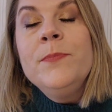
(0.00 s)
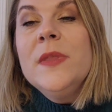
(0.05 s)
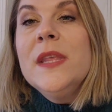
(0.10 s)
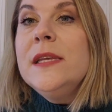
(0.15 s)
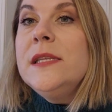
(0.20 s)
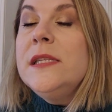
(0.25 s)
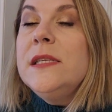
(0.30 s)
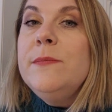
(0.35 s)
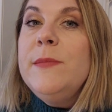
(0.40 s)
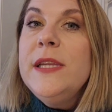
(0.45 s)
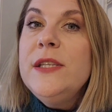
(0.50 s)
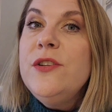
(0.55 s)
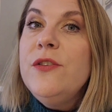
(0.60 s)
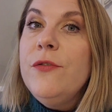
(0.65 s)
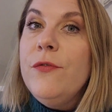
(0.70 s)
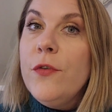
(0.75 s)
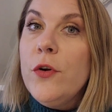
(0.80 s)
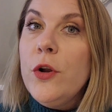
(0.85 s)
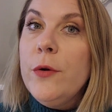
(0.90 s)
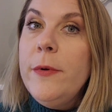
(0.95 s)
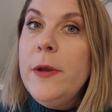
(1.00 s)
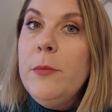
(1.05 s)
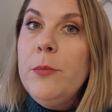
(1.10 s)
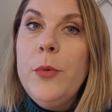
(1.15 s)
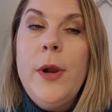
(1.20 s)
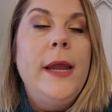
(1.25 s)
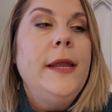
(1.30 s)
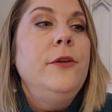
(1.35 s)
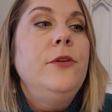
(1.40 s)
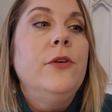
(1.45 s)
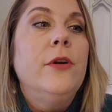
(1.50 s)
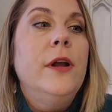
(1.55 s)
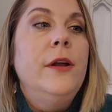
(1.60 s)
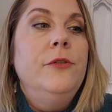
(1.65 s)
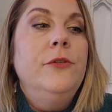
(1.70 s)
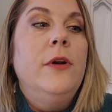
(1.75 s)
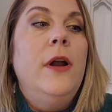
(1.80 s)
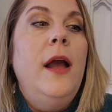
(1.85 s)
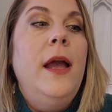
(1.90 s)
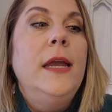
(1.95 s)
This is meant to firm and brighten your
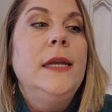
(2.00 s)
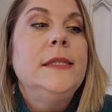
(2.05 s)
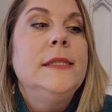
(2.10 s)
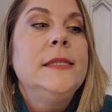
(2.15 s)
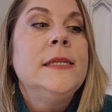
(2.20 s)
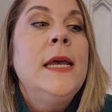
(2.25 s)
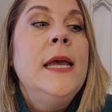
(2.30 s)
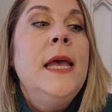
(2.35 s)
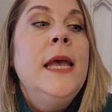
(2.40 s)
under eyes.